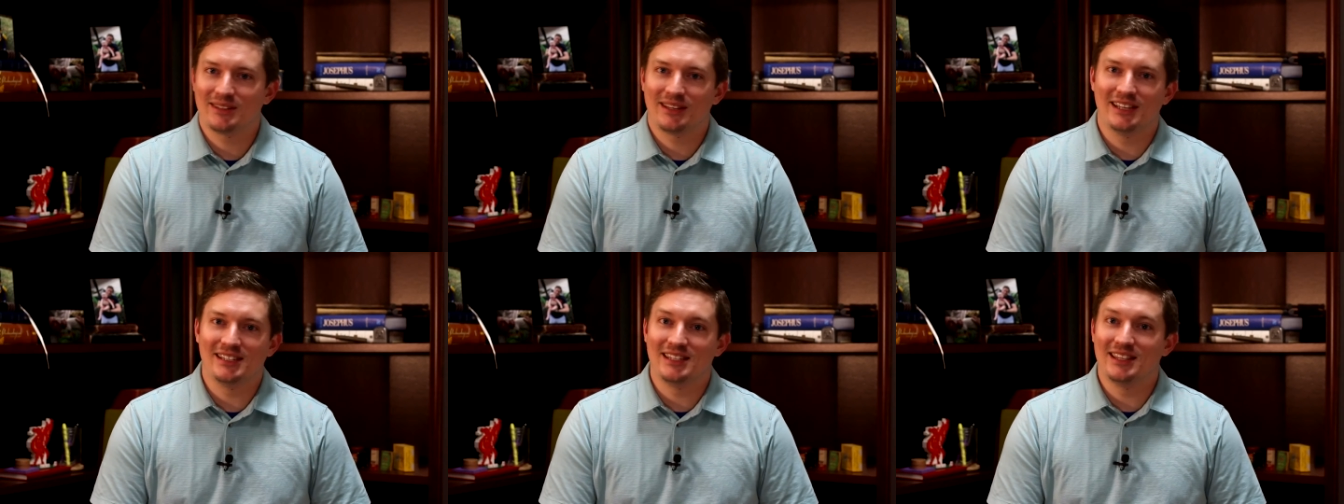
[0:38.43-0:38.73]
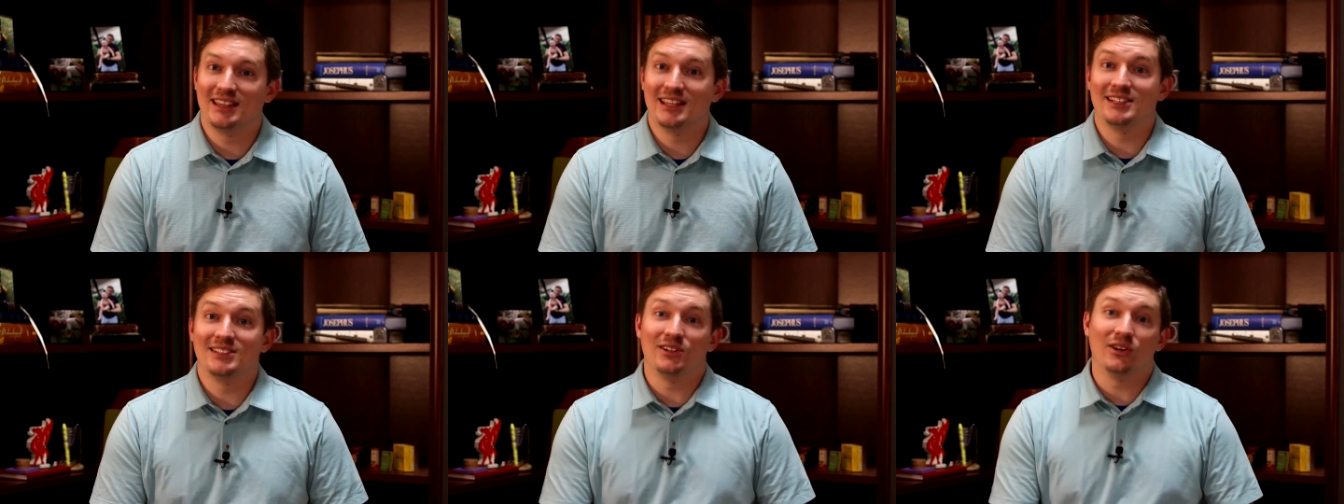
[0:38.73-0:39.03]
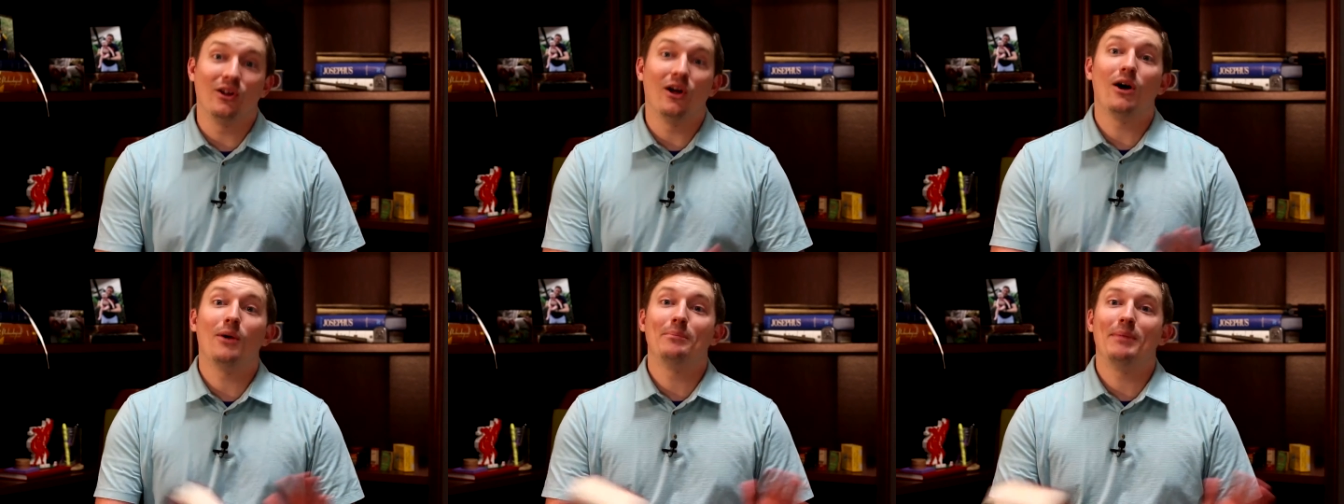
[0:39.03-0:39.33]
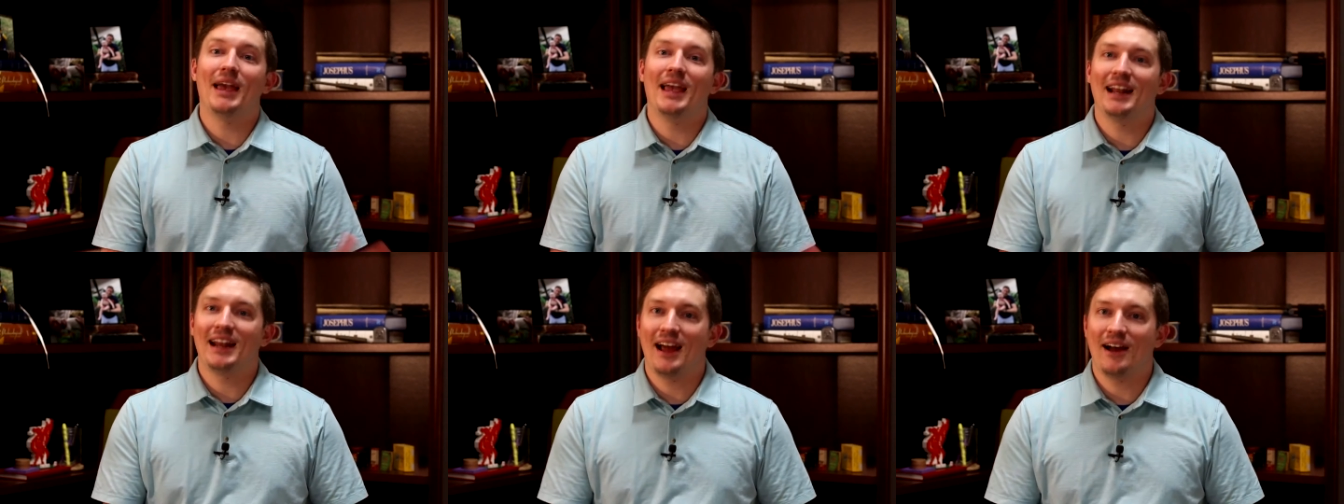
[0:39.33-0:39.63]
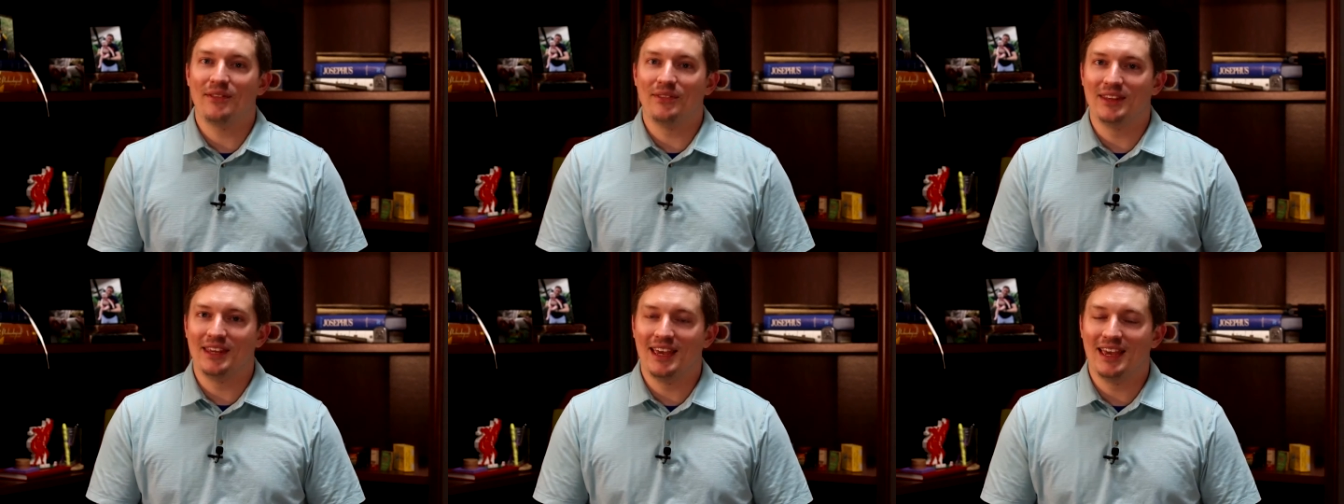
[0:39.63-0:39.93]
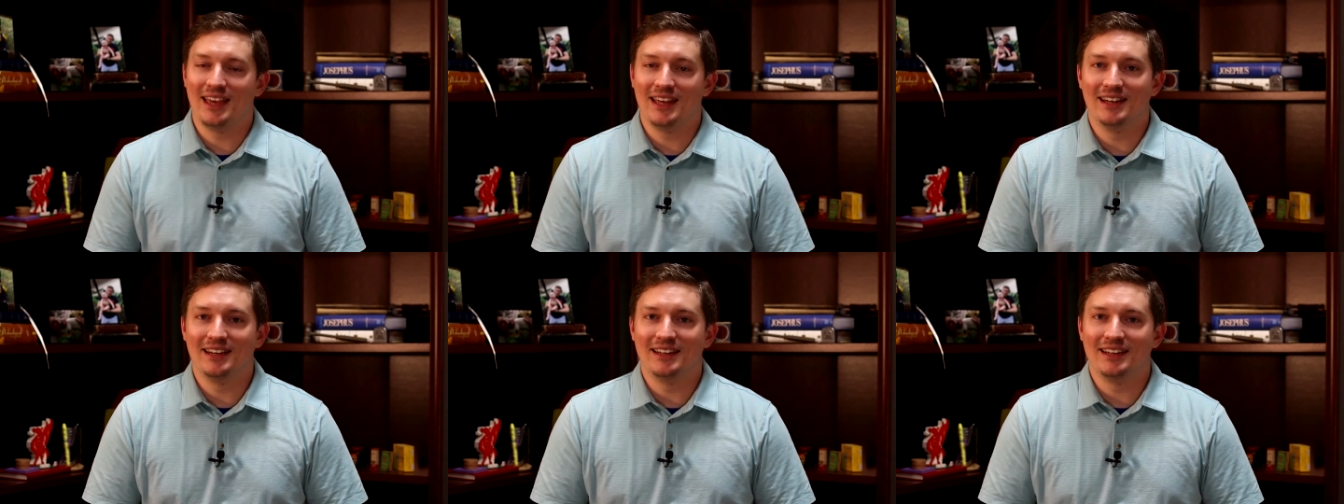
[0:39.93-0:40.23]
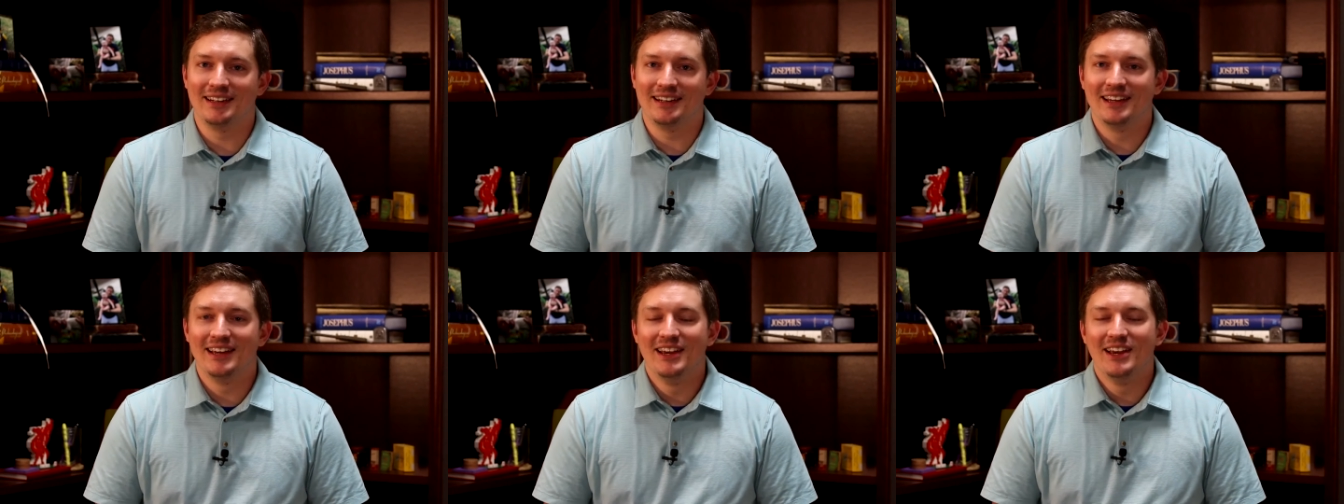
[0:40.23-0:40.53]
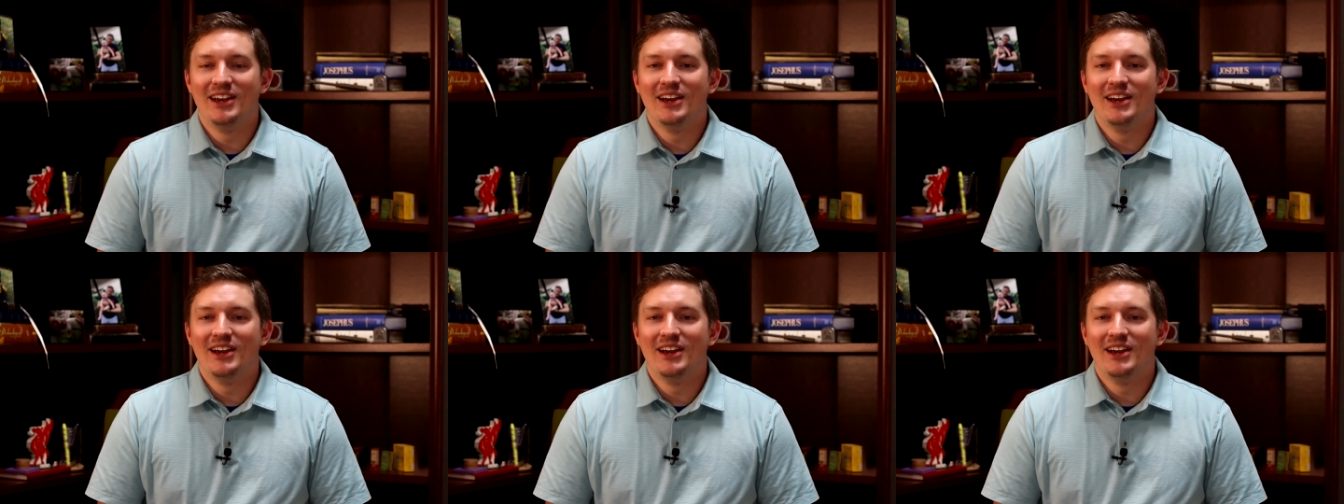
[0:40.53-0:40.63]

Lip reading: because he thinks it'll all pan out in the end. And,